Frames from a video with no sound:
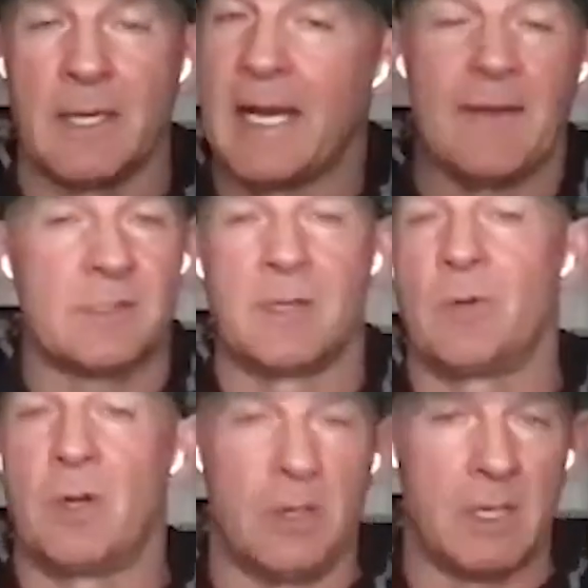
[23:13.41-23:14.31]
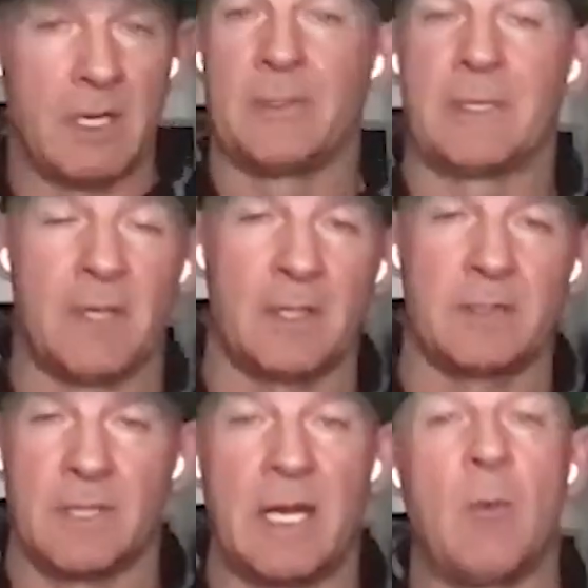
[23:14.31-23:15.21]
I have something wrong. I'm in the
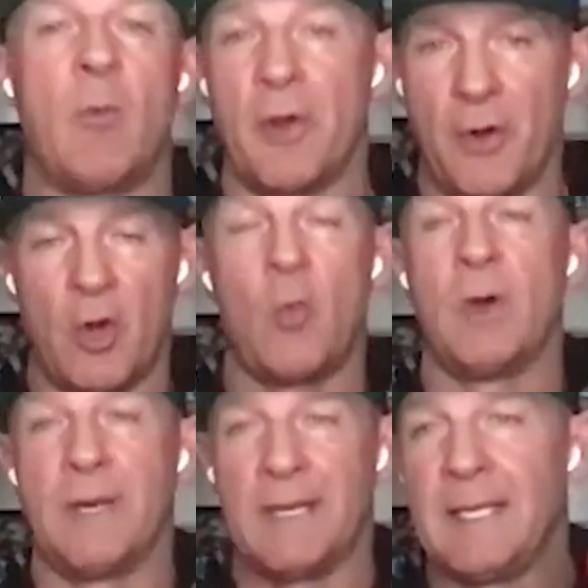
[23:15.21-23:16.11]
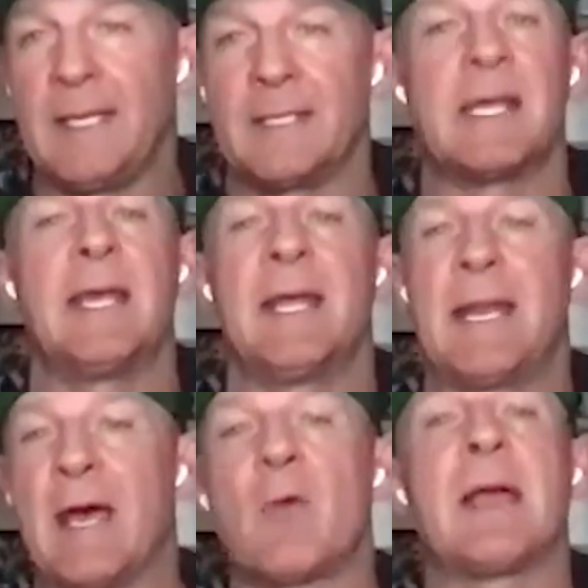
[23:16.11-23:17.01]
doctor. I want to know what it is
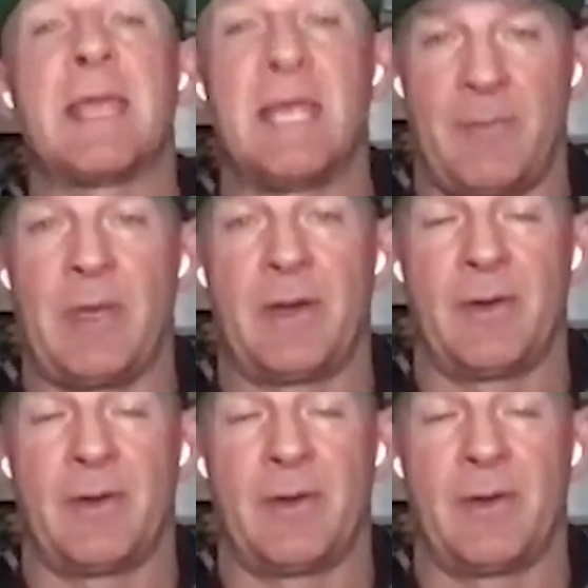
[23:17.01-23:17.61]
and how do I get it